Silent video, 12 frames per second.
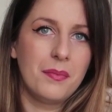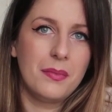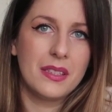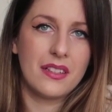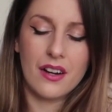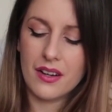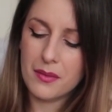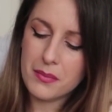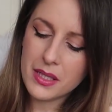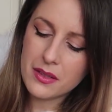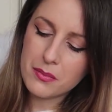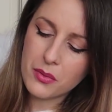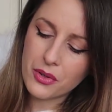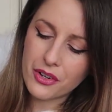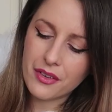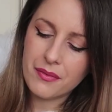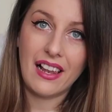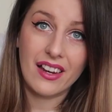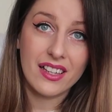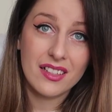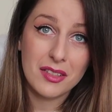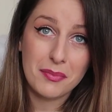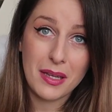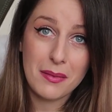but are a bit more
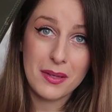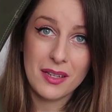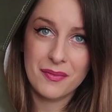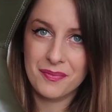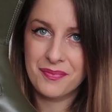elegant maybe.